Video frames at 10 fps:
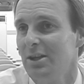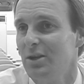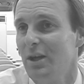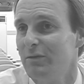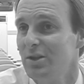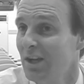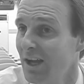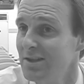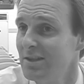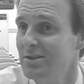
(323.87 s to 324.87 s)
you haven't
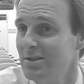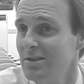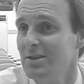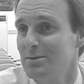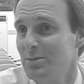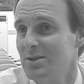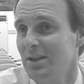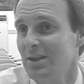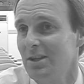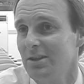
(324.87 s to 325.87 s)
catered to this
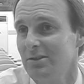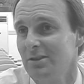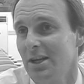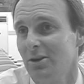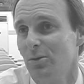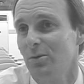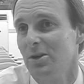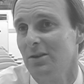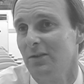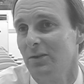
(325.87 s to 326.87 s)
particular
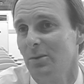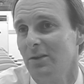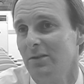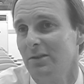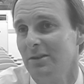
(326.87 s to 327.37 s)
audience with.